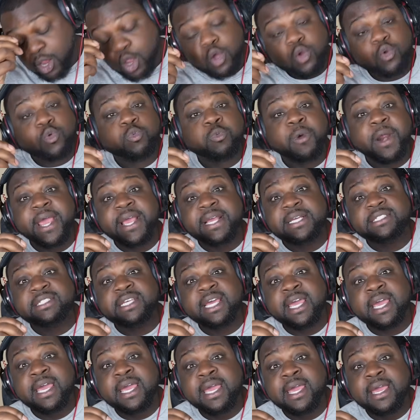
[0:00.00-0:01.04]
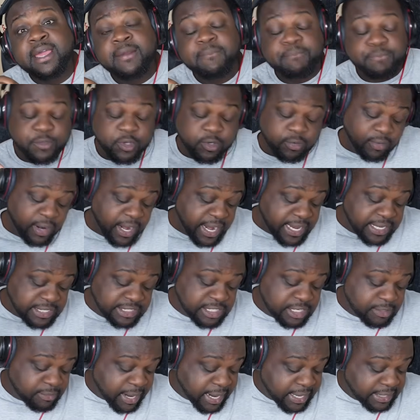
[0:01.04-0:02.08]

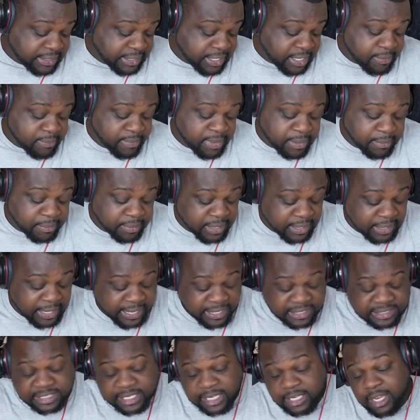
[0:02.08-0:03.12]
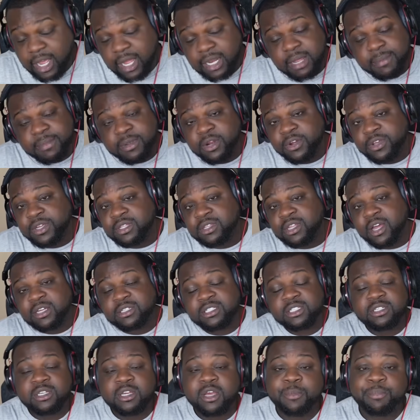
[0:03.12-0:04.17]
crazy right there, man. But like I said, y'all let me know your thoughts
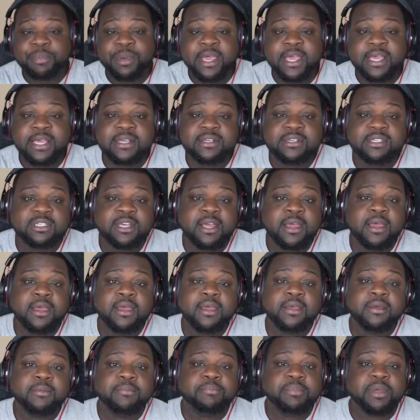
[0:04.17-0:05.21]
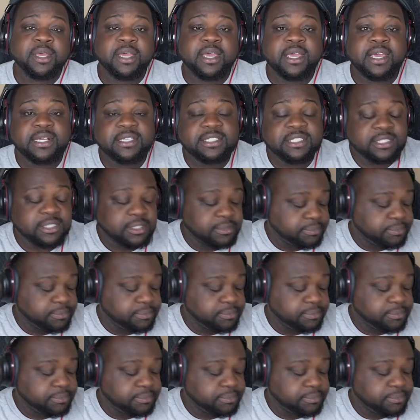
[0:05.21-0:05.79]
and your opinions. Peace.